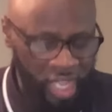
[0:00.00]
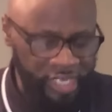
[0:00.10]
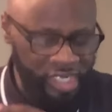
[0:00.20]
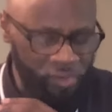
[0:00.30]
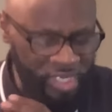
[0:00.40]

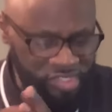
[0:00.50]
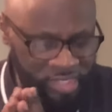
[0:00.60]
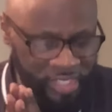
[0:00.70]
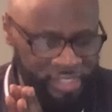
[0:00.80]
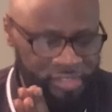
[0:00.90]
And the question
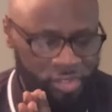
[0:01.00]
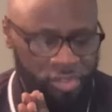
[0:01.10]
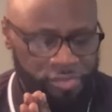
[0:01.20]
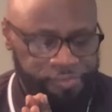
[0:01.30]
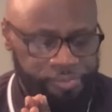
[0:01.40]
is,
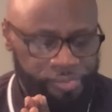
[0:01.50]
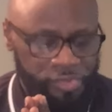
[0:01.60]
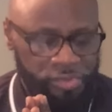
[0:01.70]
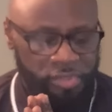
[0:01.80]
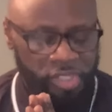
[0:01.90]

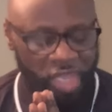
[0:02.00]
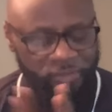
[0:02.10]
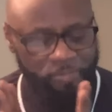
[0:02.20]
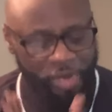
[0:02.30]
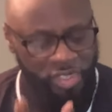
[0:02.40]
if
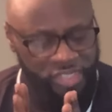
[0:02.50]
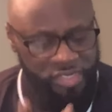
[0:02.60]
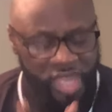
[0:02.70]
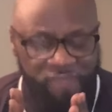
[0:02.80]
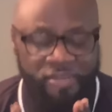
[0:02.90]
a
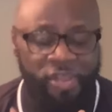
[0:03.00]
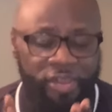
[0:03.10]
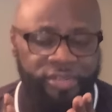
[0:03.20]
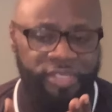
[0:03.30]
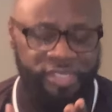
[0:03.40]
person never
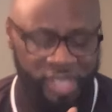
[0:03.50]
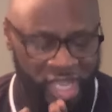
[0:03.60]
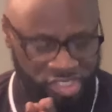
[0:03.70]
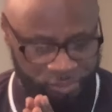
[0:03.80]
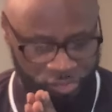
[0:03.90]
heard the
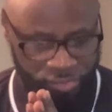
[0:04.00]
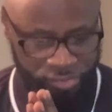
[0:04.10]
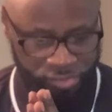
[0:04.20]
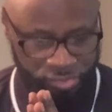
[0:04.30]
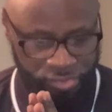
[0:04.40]
gospel,
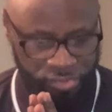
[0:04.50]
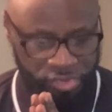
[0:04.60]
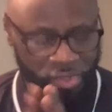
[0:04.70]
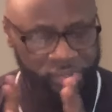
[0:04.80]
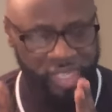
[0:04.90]
you
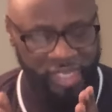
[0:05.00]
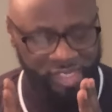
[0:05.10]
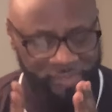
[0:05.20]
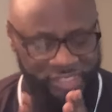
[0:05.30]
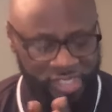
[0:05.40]
know, can
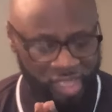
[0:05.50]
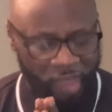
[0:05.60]
did we say?